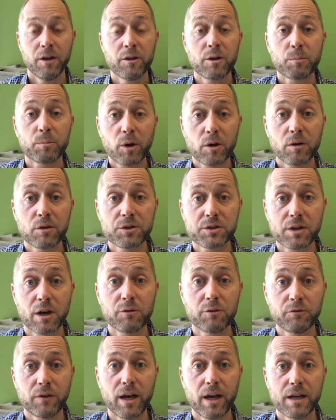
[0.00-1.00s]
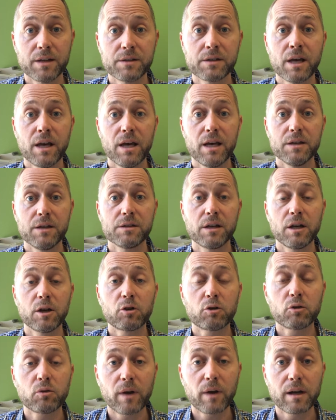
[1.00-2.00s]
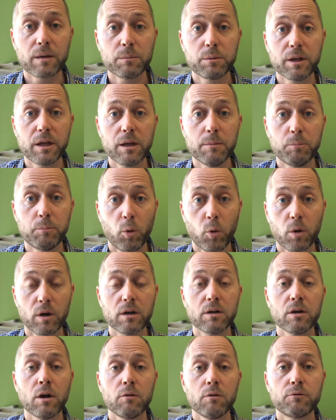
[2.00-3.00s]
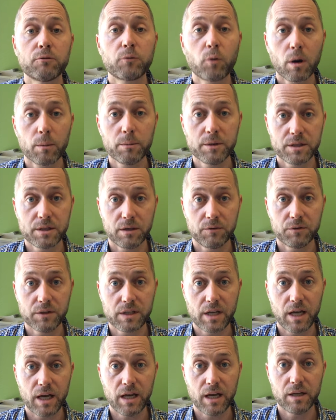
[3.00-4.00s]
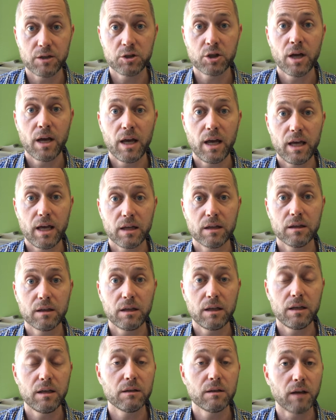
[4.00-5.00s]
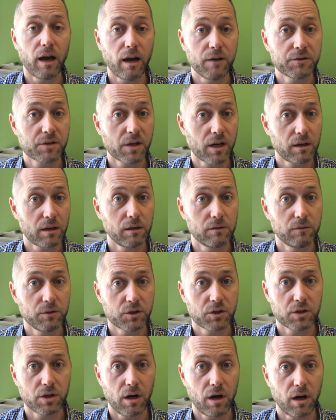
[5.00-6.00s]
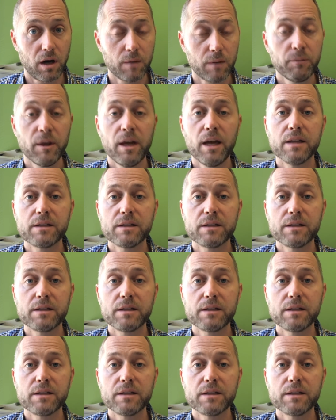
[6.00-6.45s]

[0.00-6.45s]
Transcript: The protostar phase is an incredibly important formative stage in the life cycle of a star.